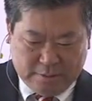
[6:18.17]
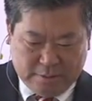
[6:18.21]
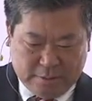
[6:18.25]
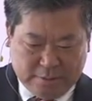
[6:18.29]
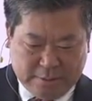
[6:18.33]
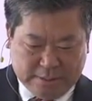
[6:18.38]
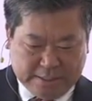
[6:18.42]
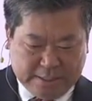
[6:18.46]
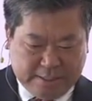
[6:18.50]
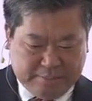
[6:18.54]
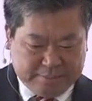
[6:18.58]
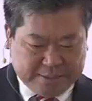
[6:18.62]

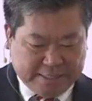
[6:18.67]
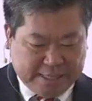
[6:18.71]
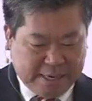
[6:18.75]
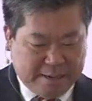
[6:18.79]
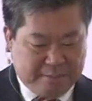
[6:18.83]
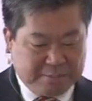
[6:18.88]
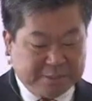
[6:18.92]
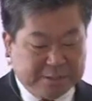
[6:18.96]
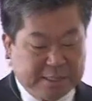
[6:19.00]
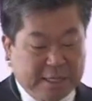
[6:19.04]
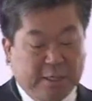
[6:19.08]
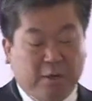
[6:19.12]
Sometimes
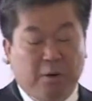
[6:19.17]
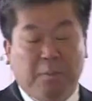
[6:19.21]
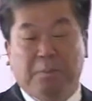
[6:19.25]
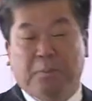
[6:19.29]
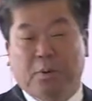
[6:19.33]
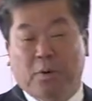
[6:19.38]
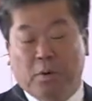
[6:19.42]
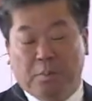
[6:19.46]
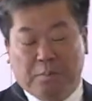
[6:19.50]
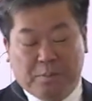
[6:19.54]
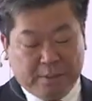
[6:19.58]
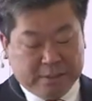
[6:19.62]
not on
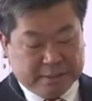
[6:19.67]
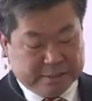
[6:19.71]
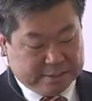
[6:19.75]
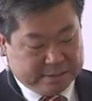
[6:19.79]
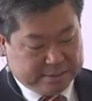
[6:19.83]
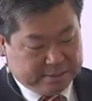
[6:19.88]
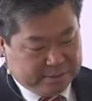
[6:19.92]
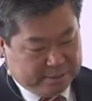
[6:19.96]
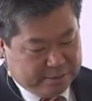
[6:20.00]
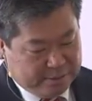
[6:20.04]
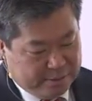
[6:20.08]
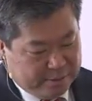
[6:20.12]
purpose,
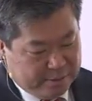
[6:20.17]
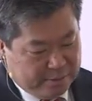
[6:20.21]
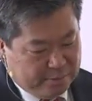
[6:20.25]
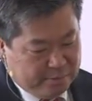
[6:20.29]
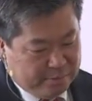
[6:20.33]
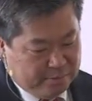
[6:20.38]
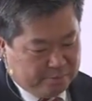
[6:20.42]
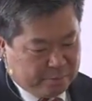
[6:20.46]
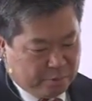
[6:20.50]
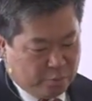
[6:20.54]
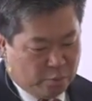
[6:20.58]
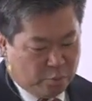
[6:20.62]

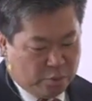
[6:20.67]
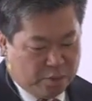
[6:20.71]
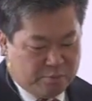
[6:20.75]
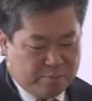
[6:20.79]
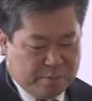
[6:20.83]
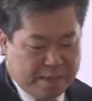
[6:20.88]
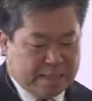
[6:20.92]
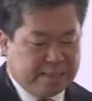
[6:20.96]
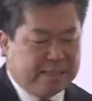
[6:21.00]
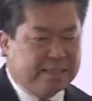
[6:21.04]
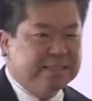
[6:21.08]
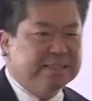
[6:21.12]
but we
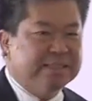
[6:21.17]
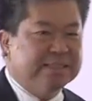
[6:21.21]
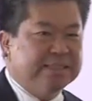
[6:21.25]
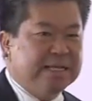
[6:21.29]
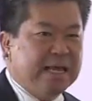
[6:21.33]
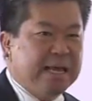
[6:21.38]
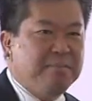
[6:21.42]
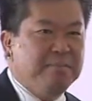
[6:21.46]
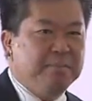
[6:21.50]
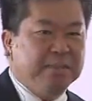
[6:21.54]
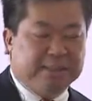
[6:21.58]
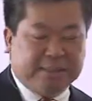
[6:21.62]
make the
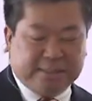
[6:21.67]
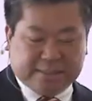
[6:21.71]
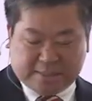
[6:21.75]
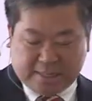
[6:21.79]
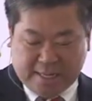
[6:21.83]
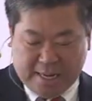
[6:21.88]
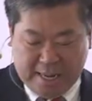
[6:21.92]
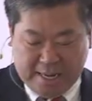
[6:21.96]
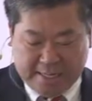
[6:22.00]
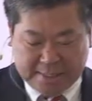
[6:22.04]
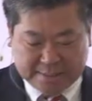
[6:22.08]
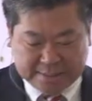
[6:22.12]
same
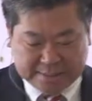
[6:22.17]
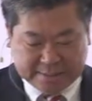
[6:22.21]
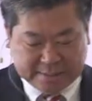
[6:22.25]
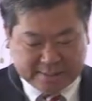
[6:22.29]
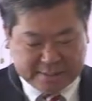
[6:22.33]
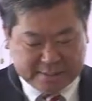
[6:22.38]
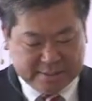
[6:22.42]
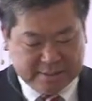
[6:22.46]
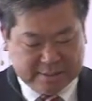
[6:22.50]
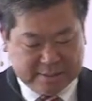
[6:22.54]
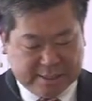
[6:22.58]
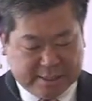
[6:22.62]
mistakes
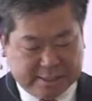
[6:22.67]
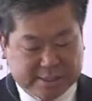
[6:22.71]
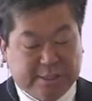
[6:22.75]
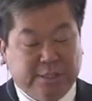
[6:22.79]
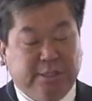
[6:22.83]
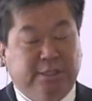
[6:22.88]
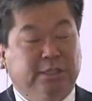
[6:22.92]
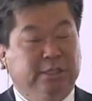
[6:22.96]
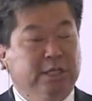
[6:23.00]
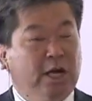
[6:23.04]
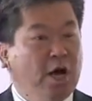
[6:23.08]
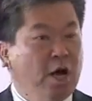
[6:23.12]
that
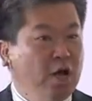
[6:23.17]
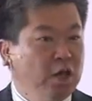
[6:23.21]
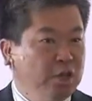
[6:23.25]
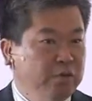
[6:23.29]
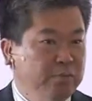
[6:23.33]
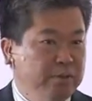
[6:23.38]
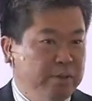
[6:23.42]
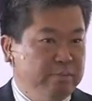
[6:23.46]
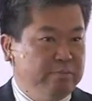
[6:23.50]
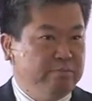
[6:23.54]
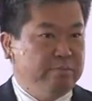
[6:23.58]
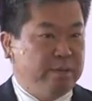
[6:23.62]

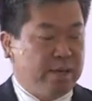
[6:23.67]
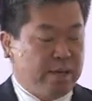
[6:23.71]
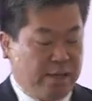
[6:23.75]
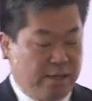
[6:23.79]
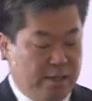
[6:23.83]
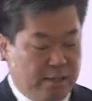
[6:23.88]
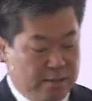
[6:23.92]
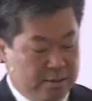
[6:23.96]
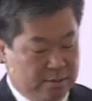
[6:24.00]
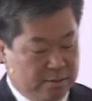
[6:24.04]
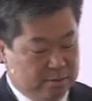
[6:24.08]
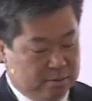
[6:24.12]
Solomon made
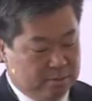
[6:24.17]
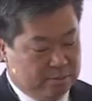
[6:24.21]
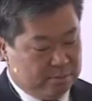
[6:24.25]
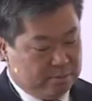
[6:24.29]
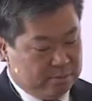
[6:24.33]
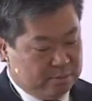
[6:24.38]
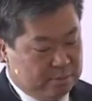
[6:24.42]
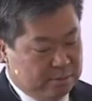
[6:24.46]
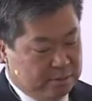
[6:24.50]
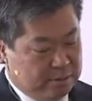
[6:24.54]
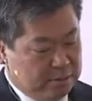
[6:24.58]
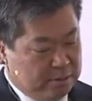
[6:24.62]

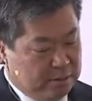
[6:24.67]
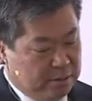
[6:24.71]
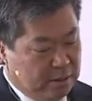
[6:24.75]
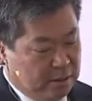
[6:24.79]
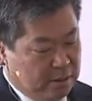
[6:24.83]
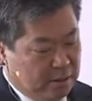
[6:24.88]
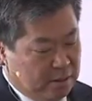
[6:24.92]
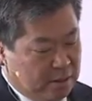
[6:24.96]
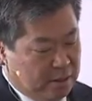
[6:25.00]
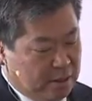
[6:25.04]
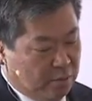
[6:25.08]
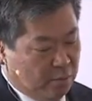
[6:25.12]

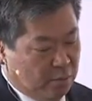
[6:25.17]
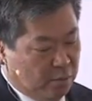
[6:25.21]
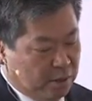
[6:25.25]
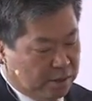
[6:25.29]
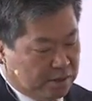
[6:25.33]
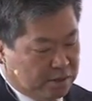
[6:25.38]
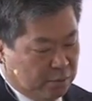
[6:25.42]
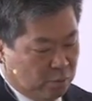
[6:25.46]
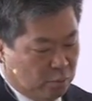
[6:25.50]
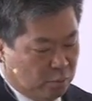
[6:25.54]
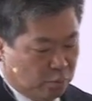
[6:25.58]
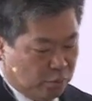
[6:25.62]
and with
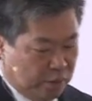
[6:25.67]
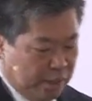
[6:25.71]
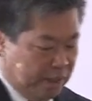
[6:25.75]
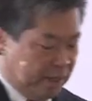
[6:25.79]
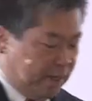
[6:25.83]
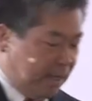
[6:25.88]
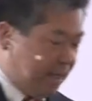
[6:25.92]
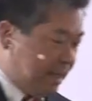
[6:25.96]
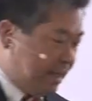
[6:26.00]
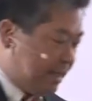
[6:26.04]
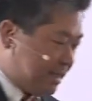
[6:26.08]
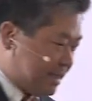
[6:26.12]
the
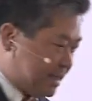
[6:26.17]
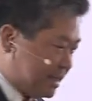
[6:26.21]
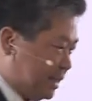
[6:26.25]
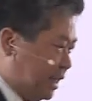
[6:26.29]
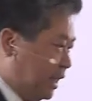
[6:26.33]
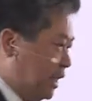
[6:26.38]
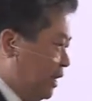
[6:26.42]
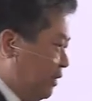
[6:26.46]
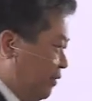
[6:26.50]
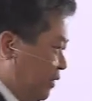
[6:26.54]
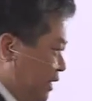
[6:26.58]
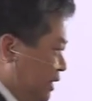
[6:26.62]
reading and the
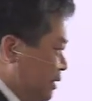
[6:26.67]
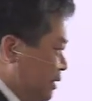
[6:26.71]
study of these